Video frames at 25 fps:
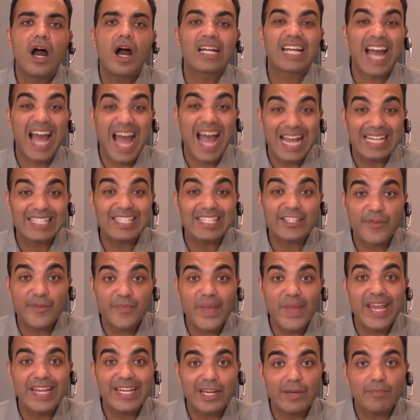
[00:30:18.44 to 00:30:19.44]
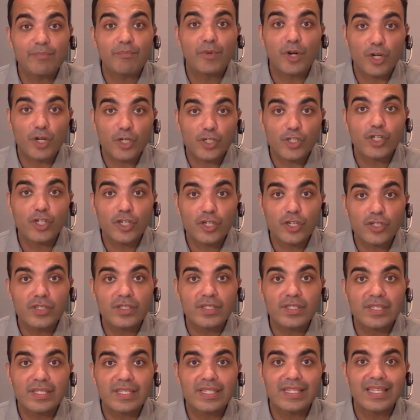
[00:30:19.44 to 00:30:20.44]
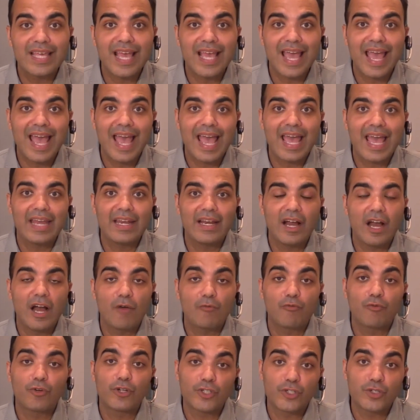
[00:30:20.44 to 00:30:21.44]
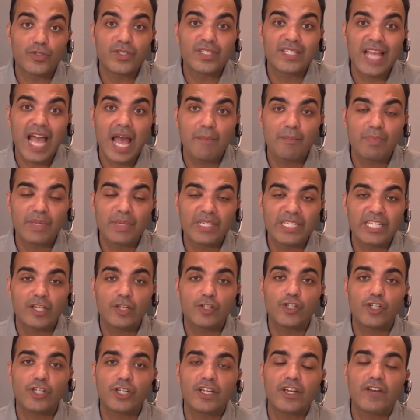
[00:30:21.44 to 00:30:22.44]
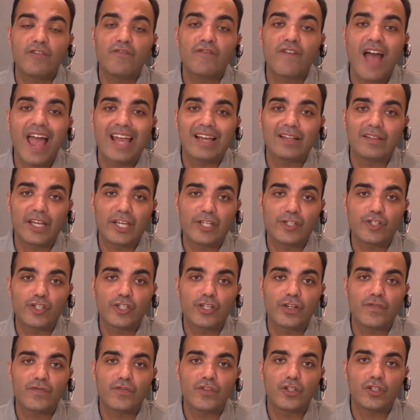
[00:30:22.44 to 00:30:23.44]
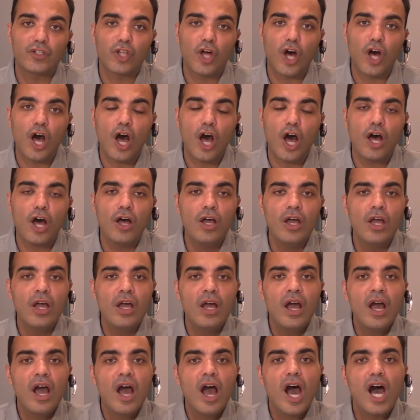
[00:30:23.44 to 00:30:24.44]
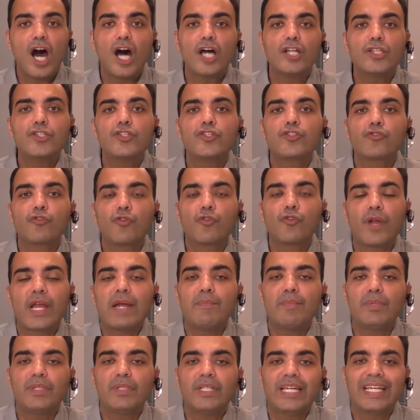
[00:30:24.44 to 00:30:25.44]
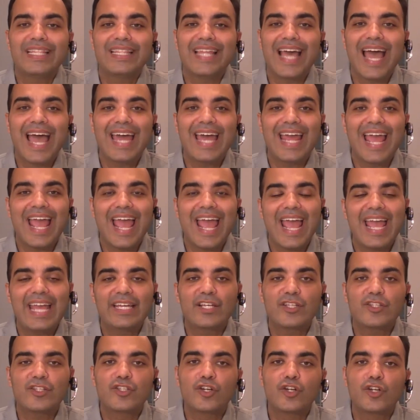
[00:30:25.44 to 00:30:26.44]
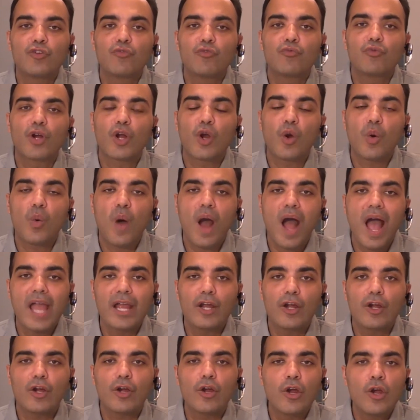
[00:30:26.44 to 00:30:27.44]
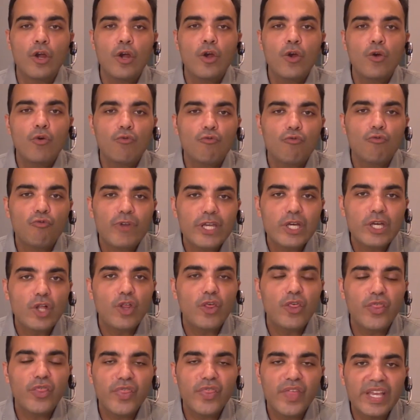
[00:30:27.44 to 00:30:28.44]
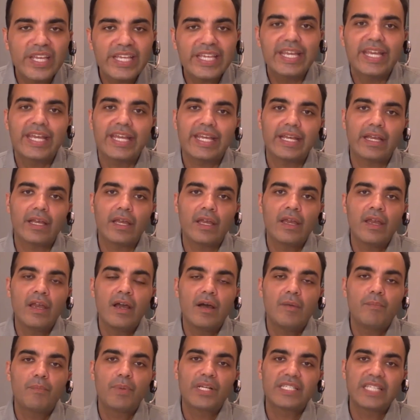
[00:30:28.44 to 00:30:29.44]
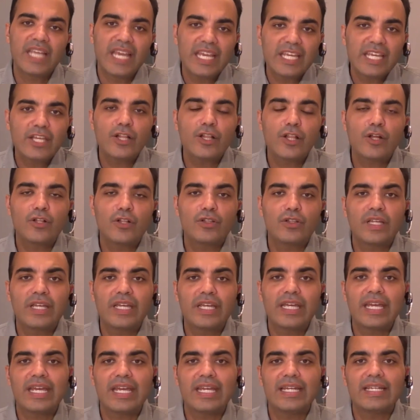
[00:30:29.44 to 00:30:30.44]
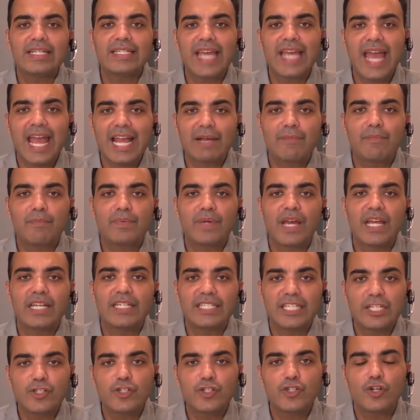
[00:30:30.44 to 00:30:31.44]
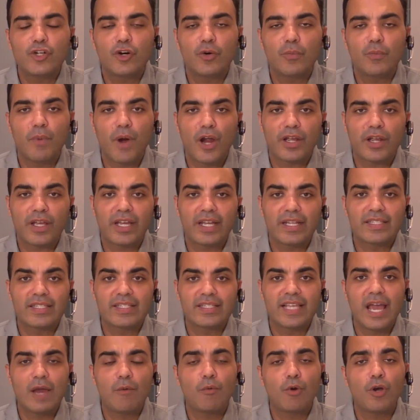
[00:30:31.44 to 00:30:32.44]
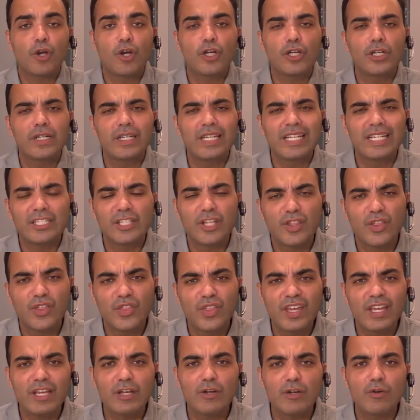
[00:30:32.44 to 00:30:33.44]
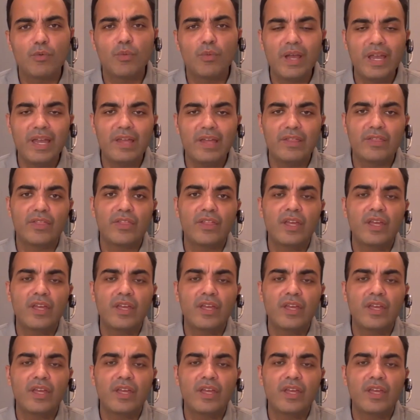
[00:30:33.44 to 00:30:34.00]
consummated mergers that reduce competition in violation of the law, unscrambling that egg is going to require real thinking, particularly in tech and digital markets. And we're going to need to think with